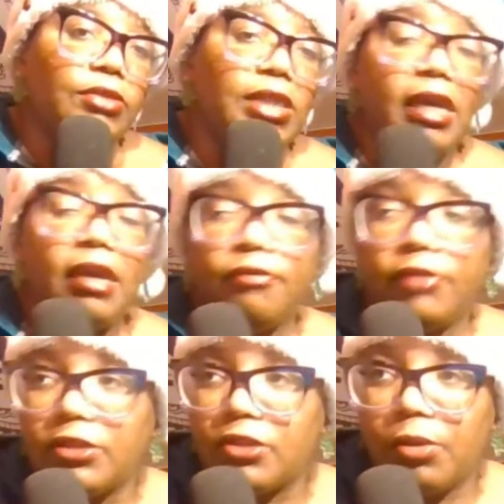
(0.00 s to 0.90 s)
Zach
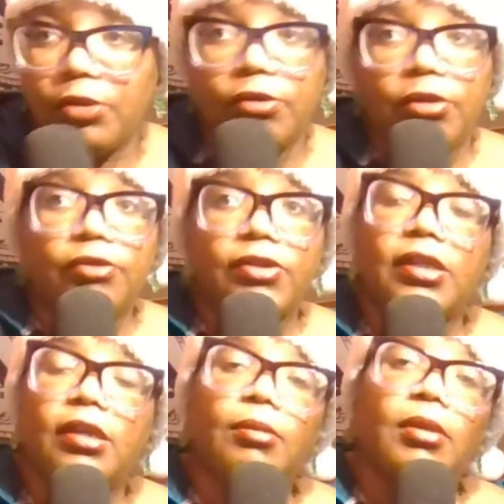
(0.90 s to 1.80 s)
Eflin's going to another
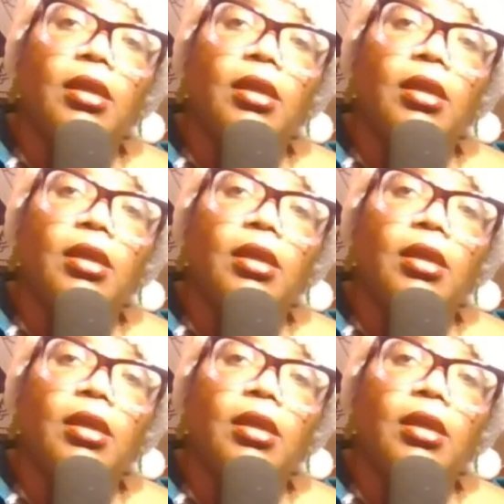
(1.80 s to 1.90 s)
team.